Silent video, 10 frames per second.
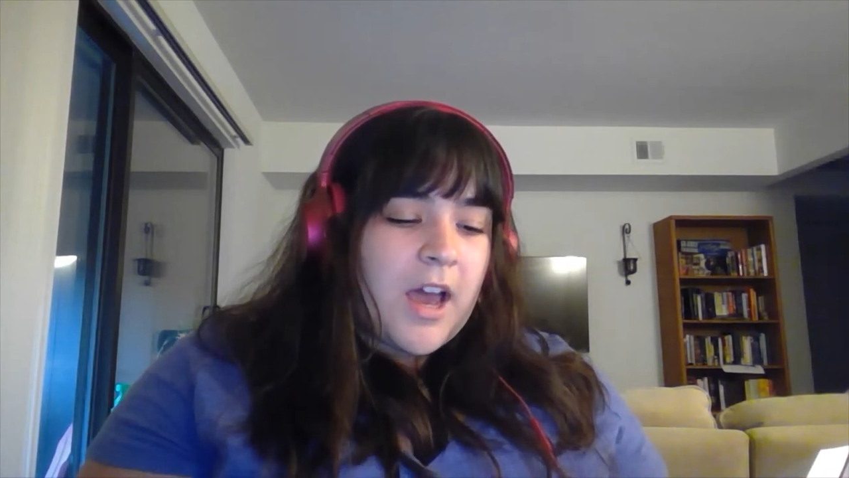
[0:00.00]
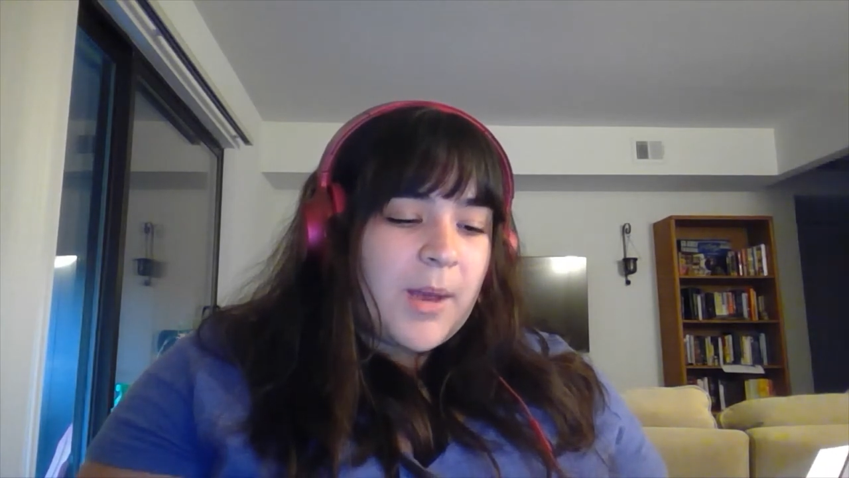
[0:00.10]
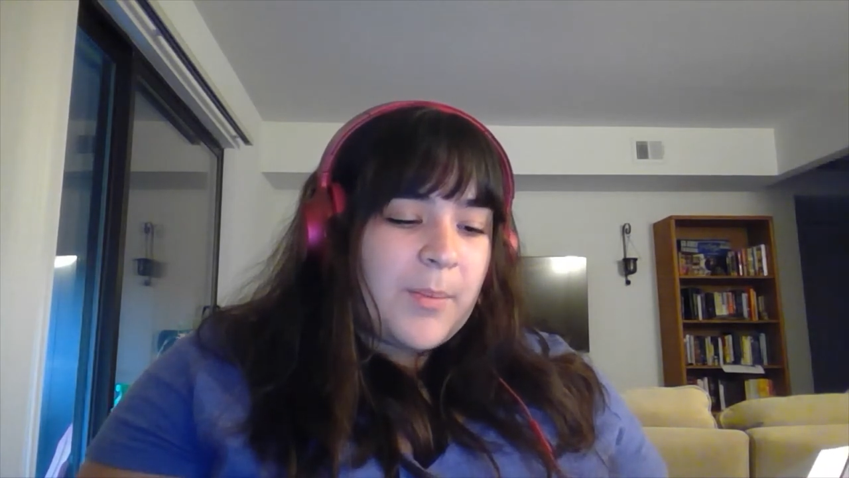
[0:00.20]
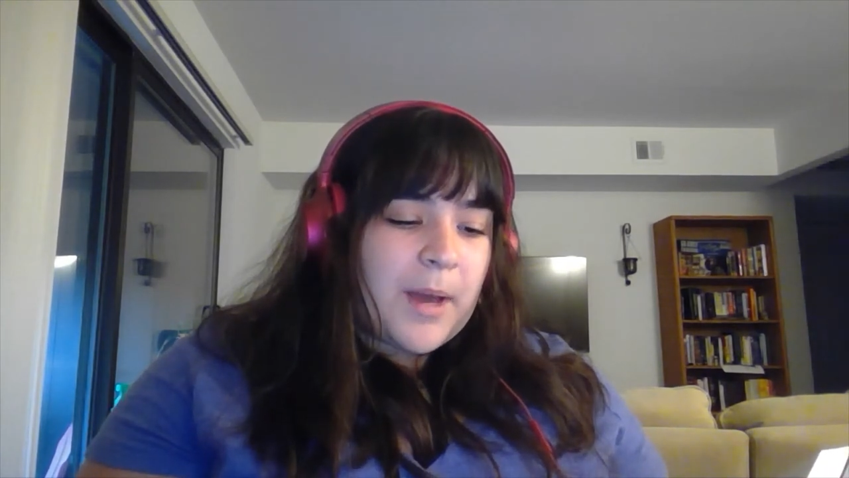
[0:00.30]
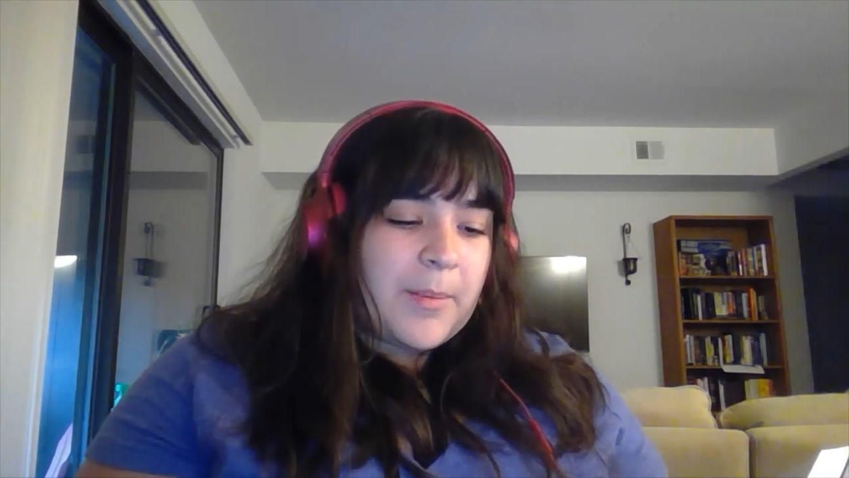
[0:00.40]

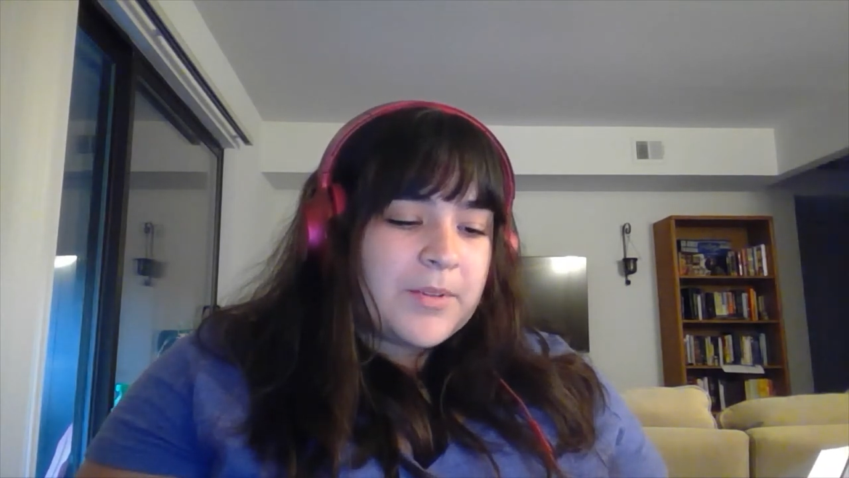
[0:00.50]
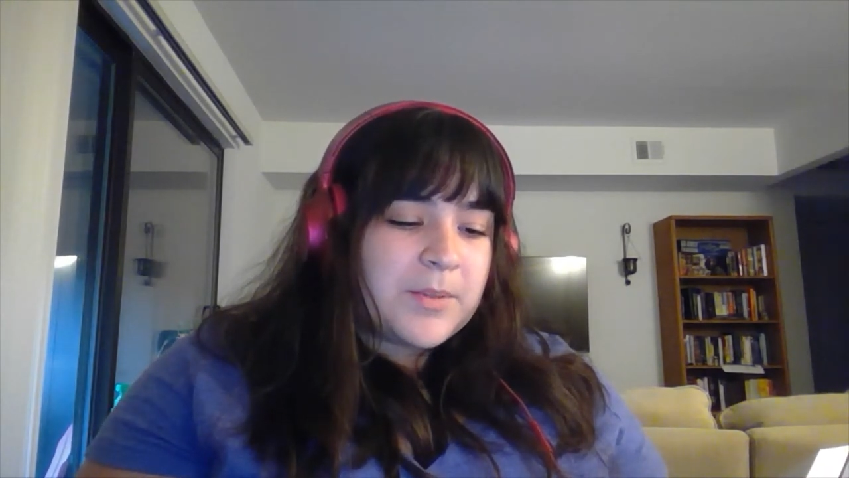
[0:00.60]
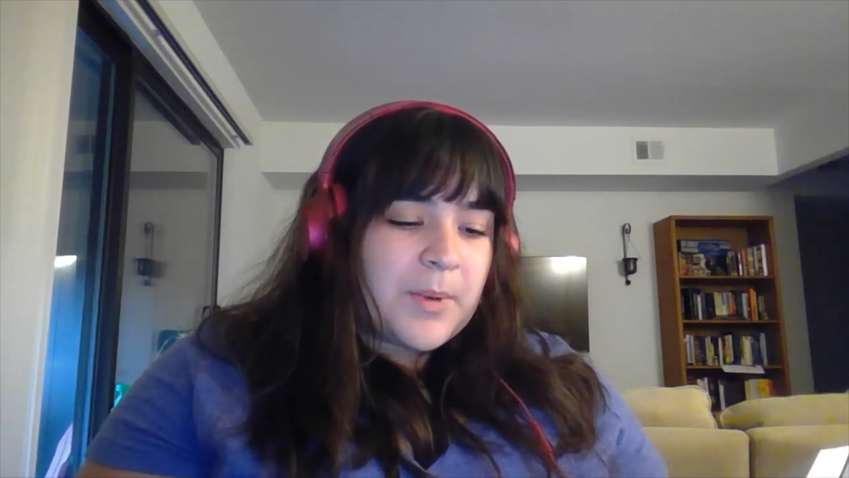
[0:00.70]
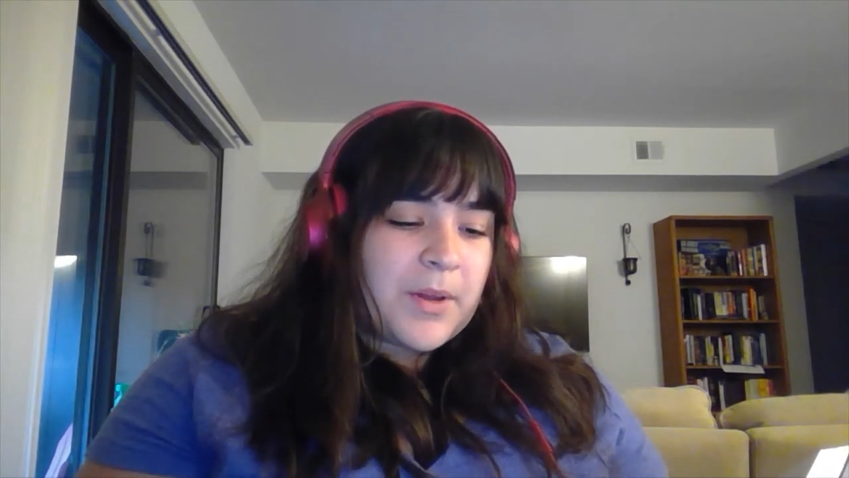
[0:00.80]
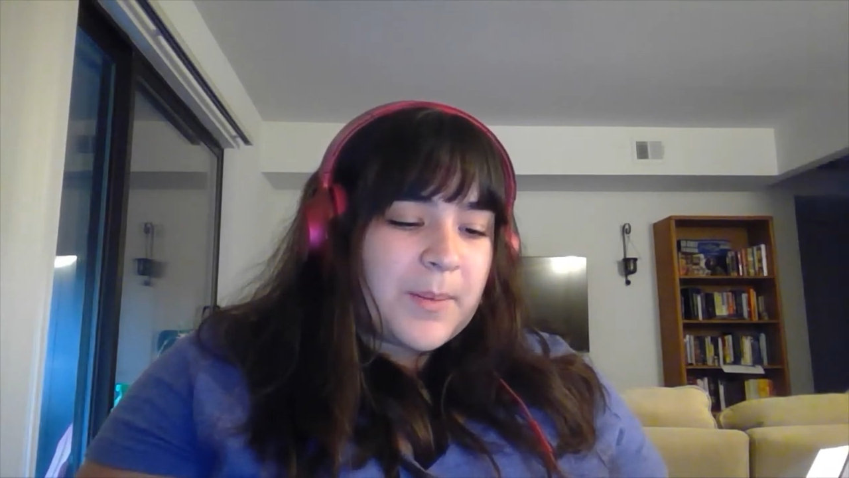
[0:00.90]
I babbled
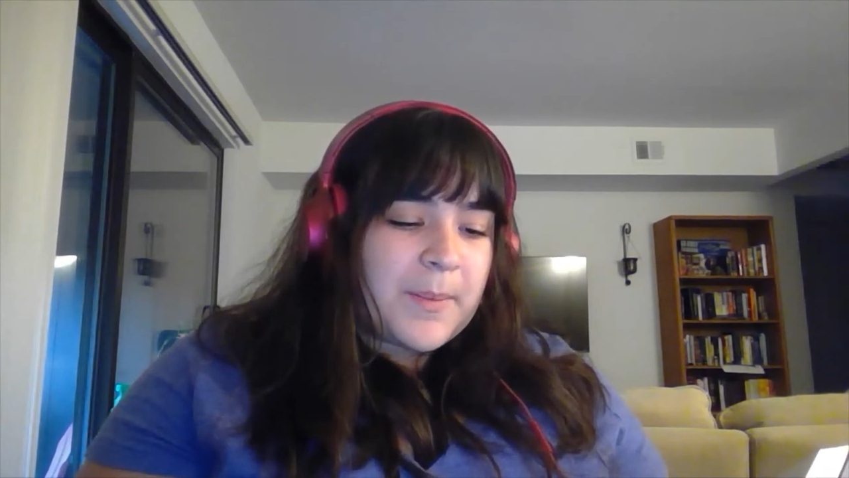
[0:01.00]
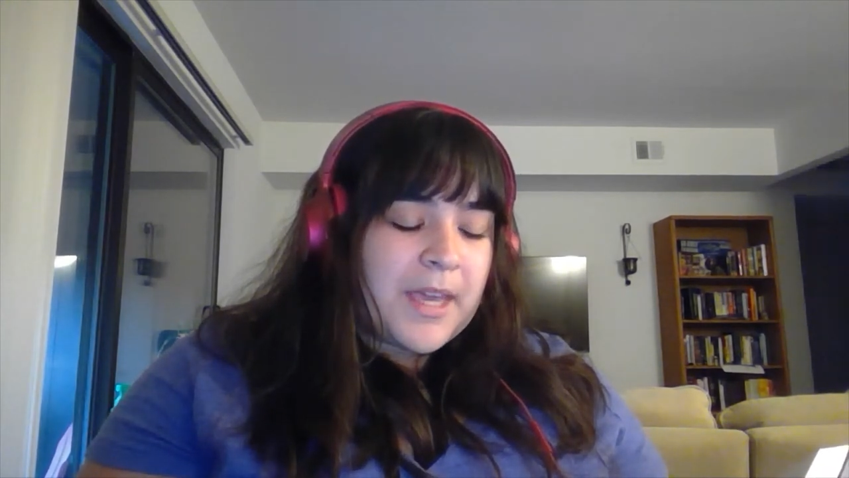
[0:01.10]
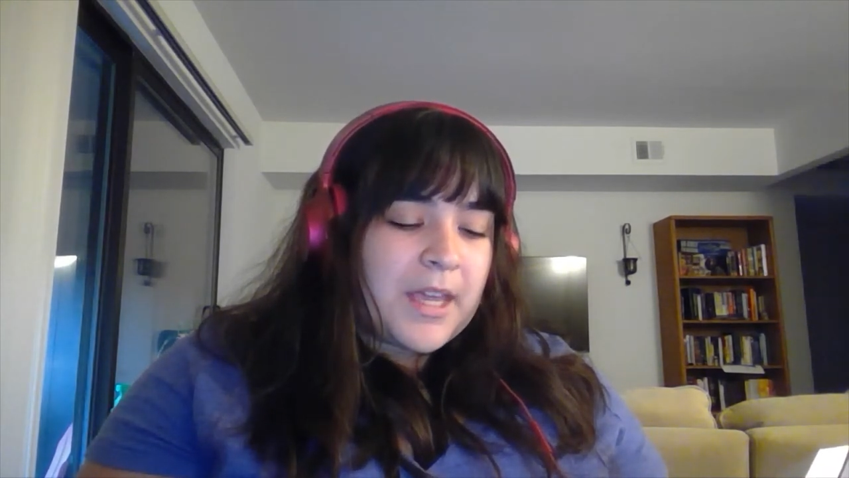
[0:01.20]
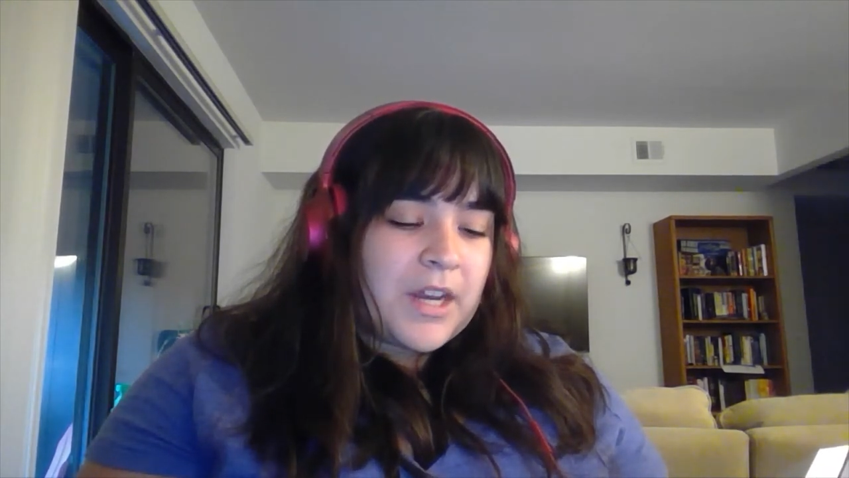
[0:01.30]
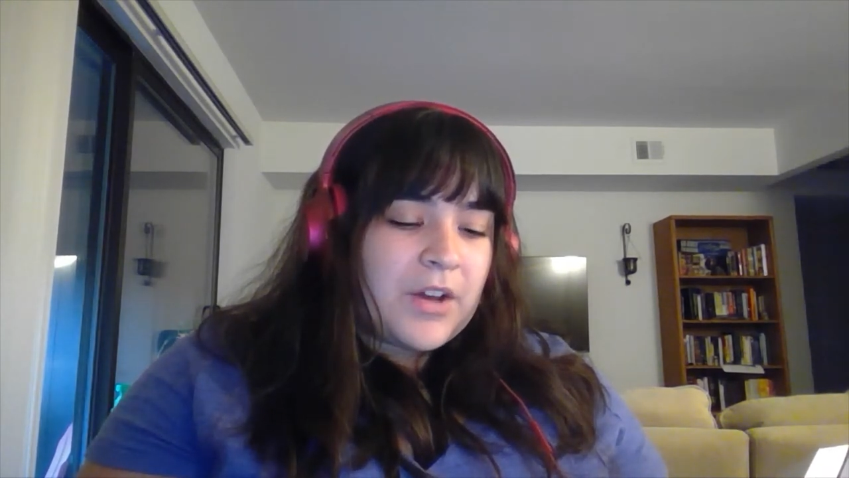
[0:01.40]
about a man,